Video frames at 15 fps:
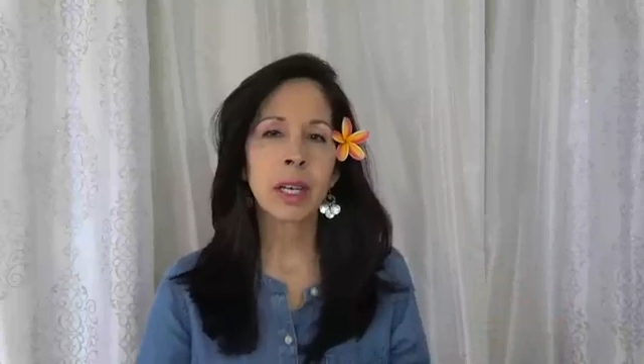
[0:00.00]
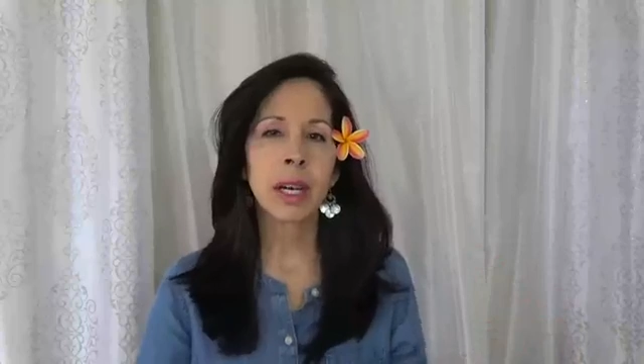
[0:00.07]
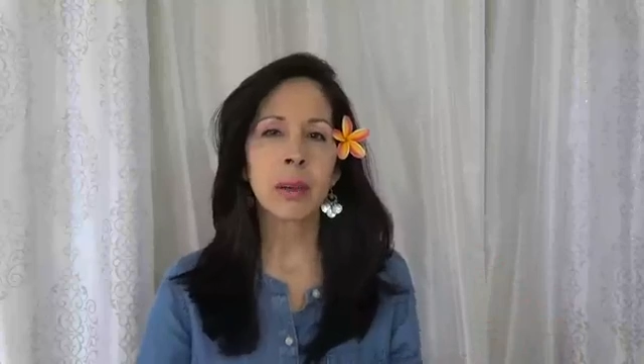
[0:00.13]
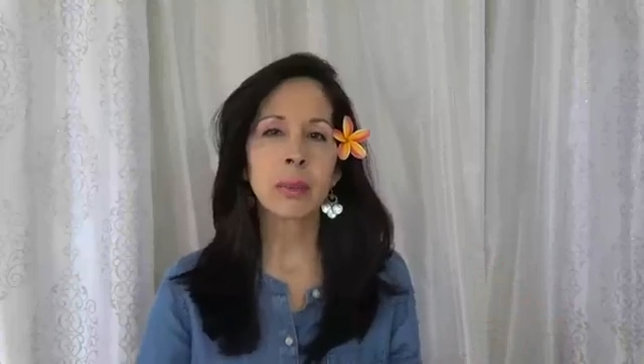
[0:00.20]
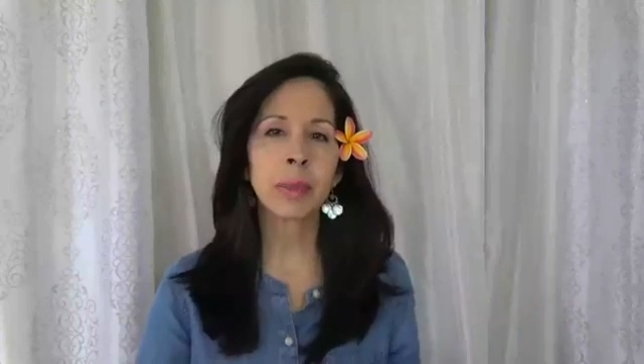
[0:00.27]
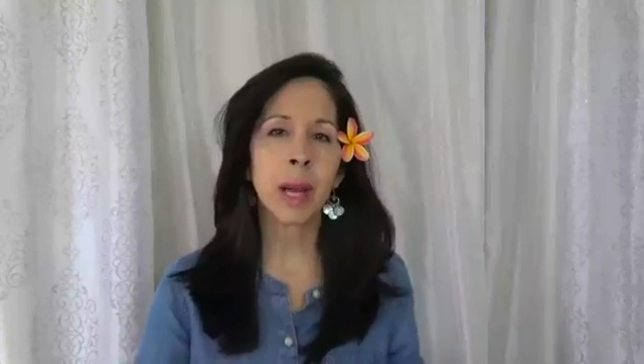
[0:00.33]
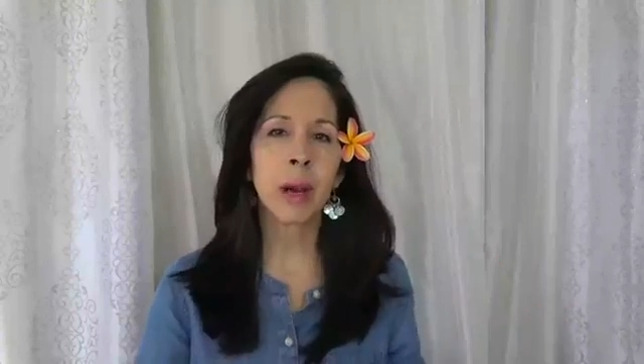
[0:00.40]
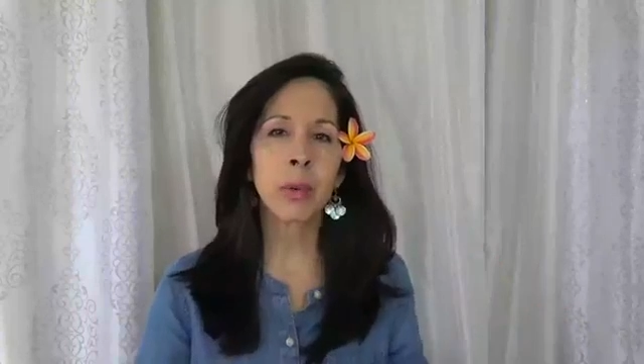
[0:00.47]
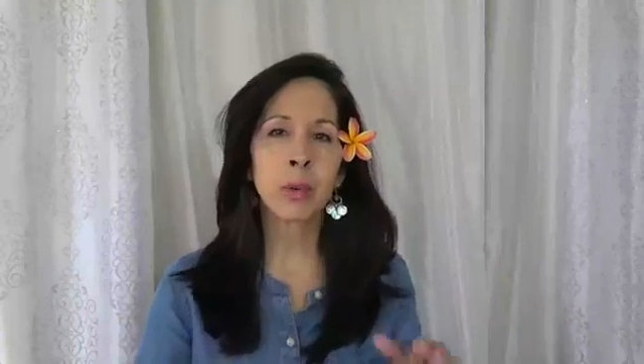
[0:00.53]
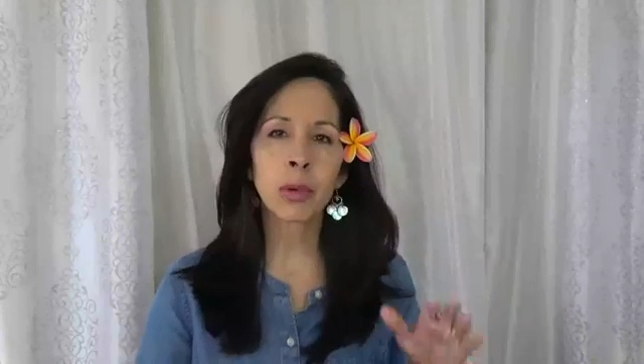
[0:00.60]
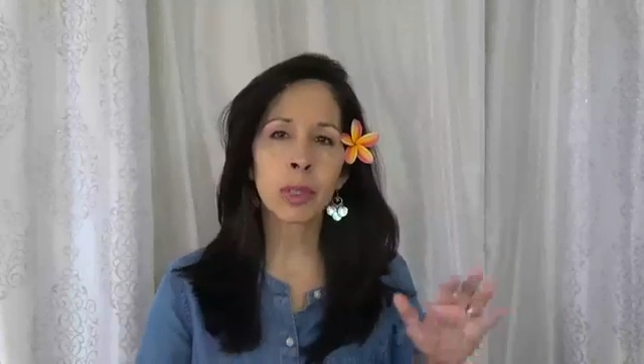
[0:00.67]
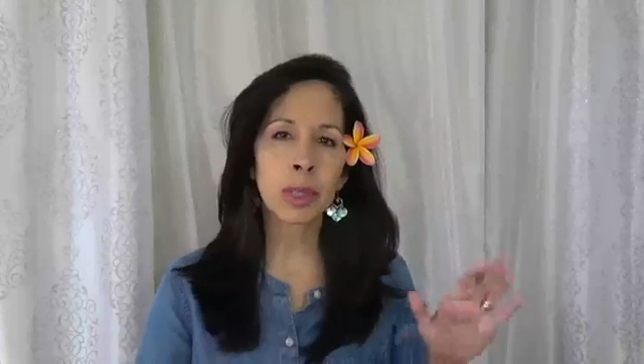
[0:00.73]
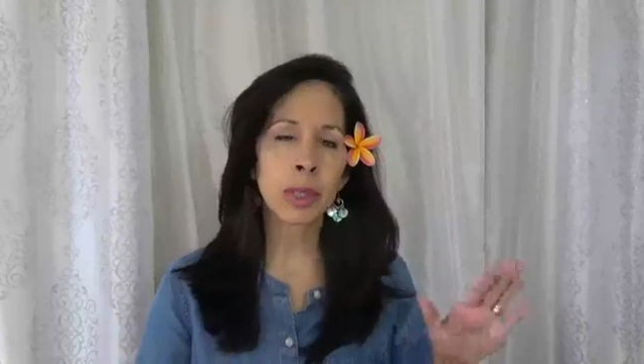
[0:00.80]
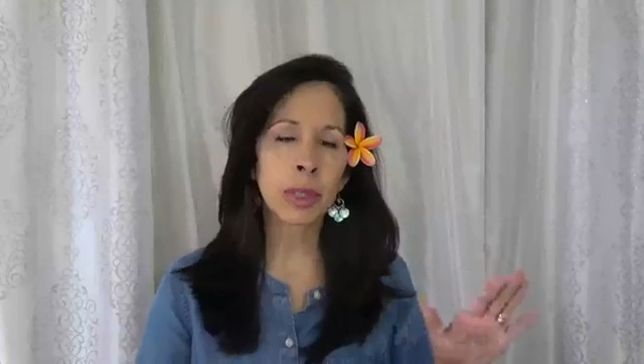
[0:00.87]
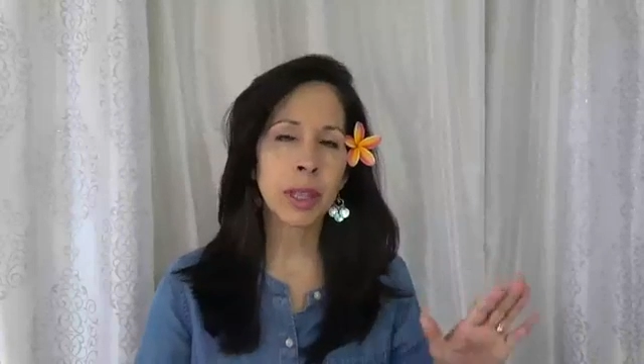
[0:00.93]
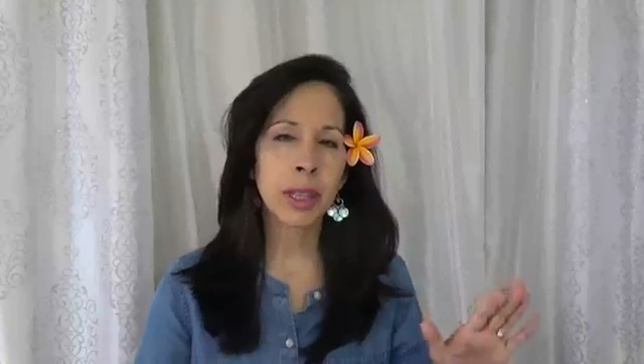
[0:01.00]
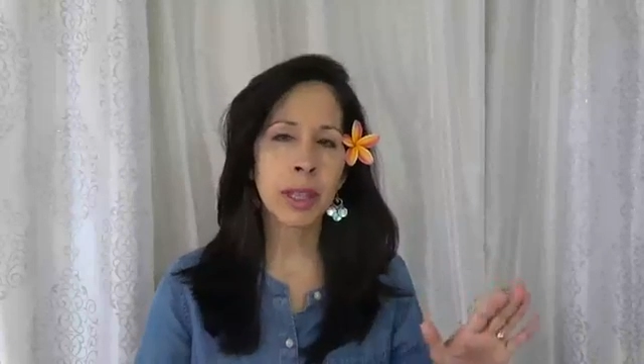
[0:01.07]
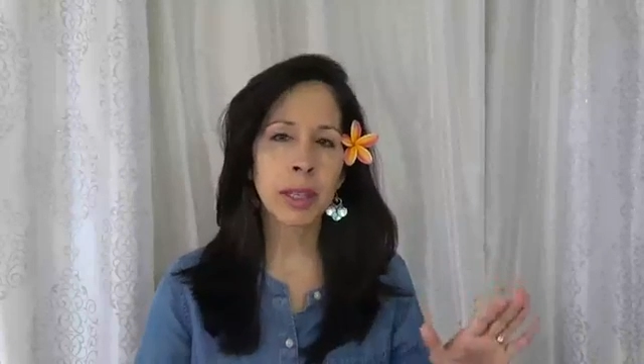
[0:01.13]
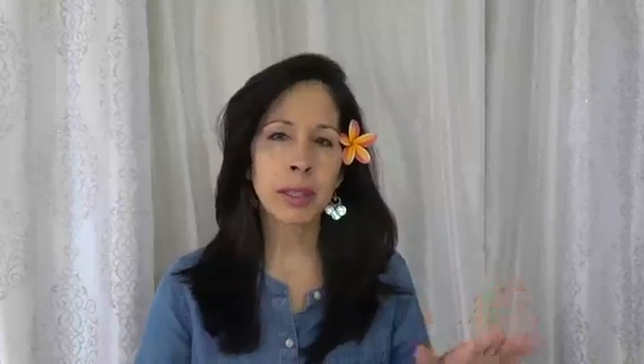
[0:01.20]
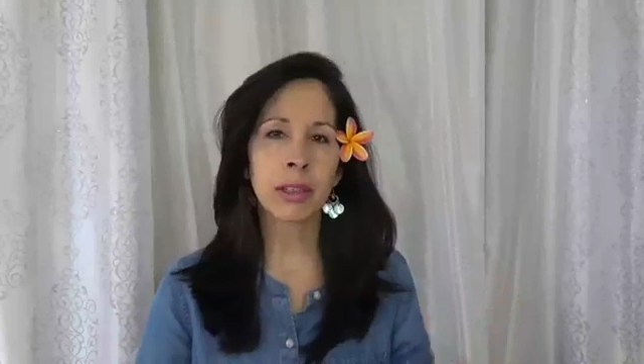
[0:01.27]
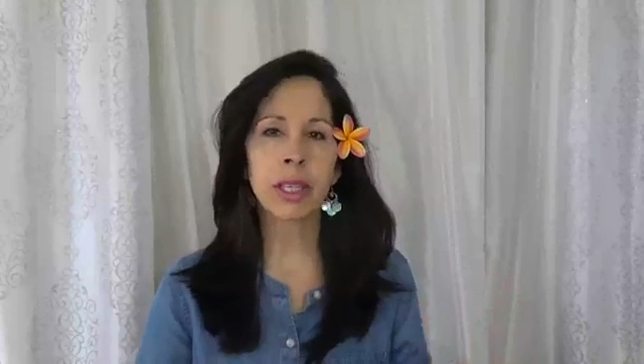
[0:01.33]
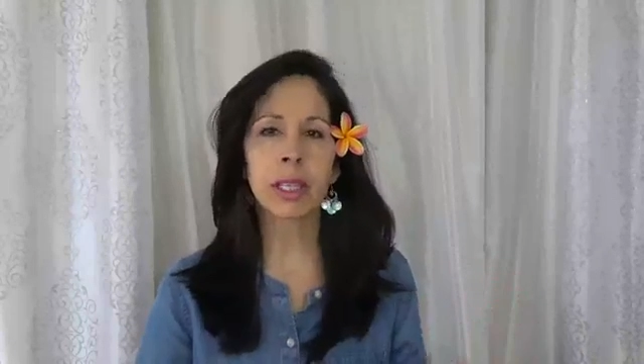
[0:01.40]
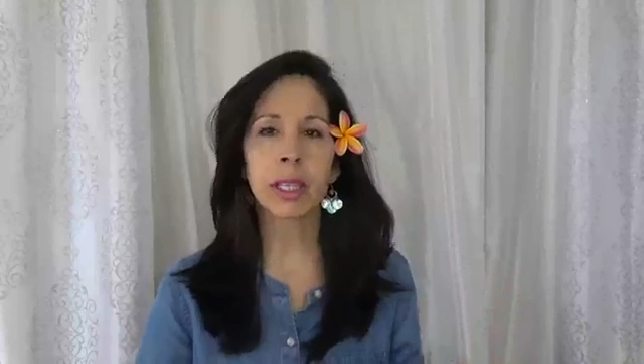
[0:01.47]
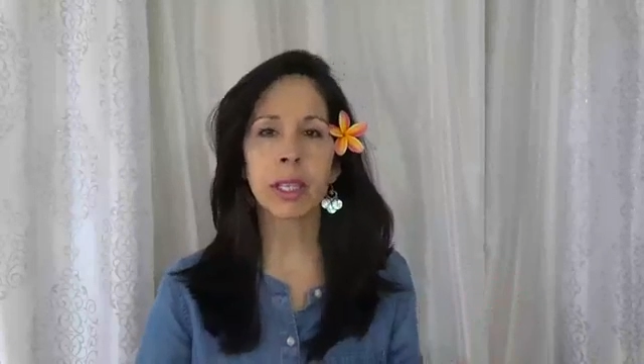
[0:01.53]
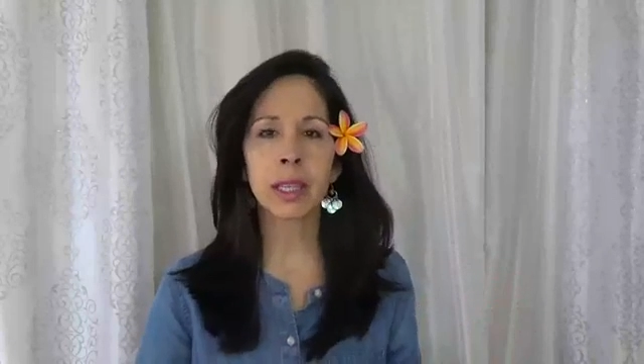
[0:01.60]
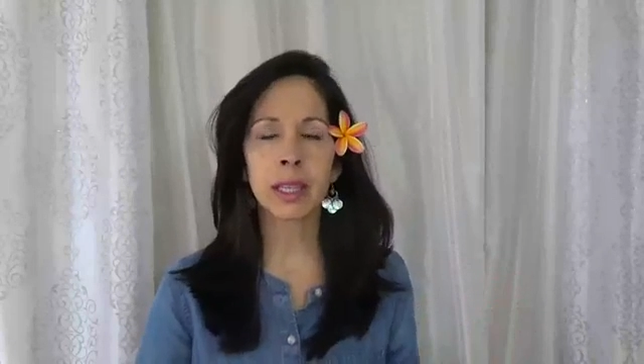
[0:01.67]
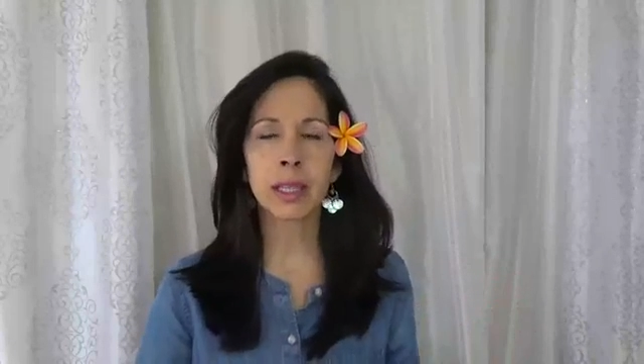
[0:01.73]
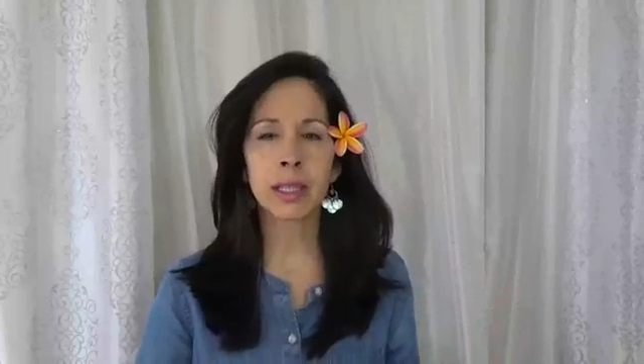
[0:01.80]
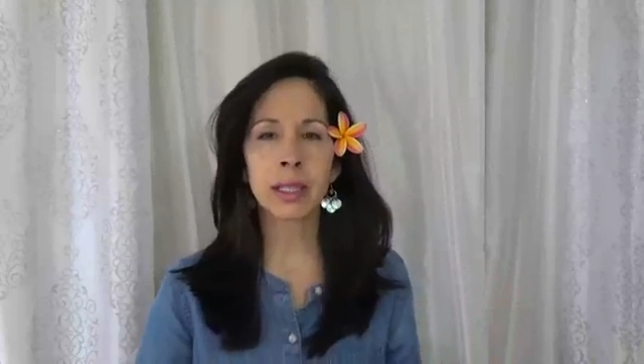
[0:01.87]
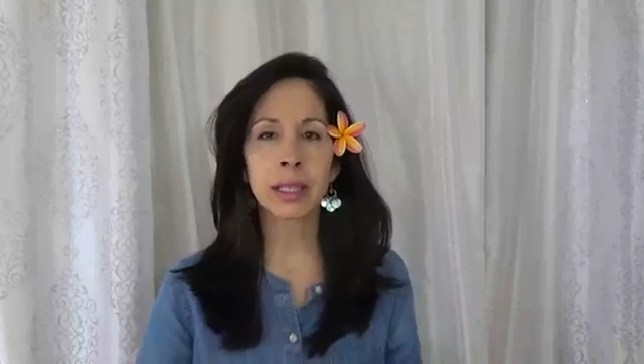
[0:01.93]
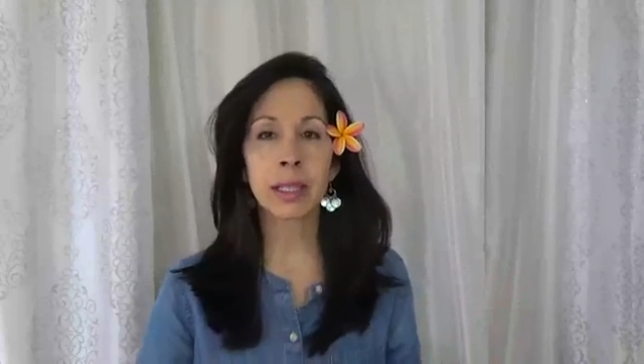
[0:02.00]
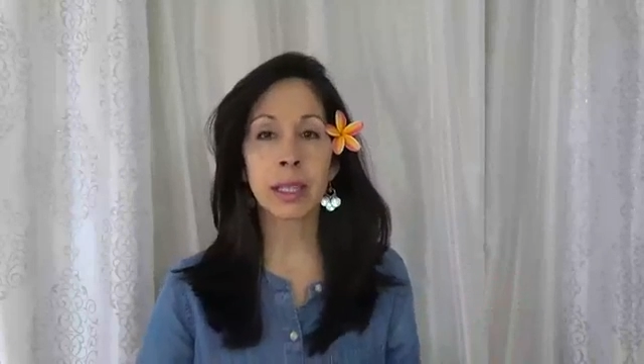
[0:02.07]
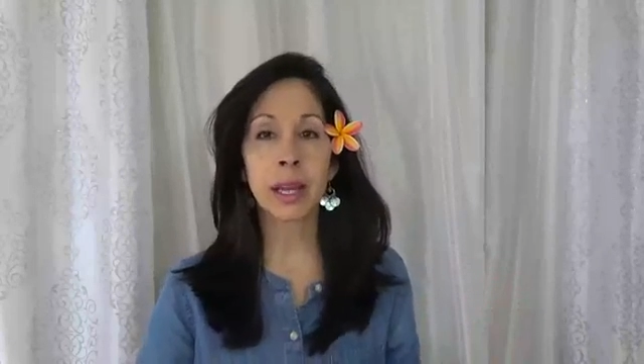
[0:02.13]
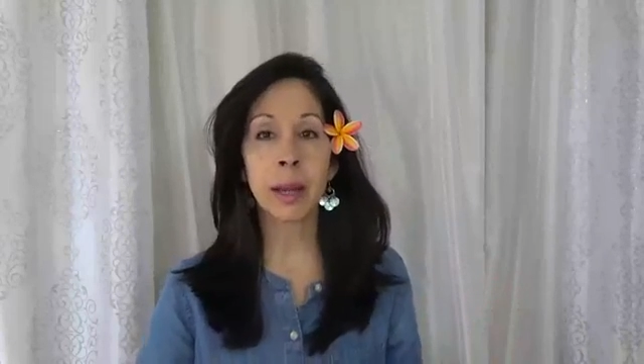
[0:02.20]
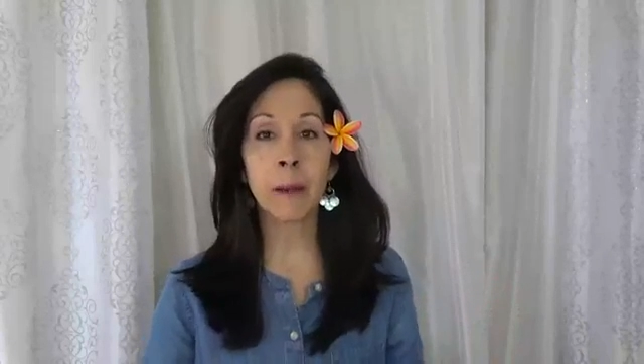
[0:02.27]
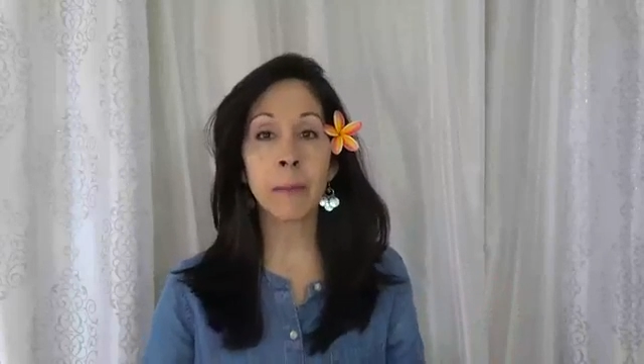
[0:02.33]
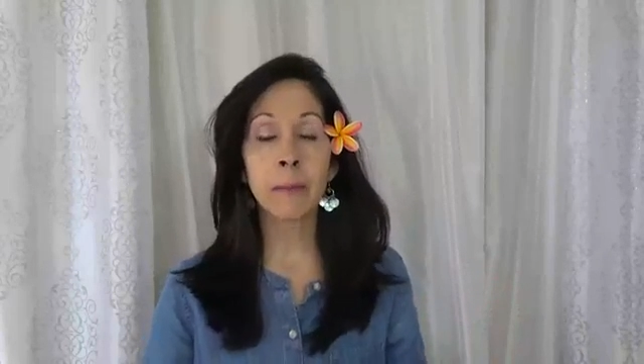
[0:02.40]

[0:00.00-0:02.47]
I'm not worth it or anything like that.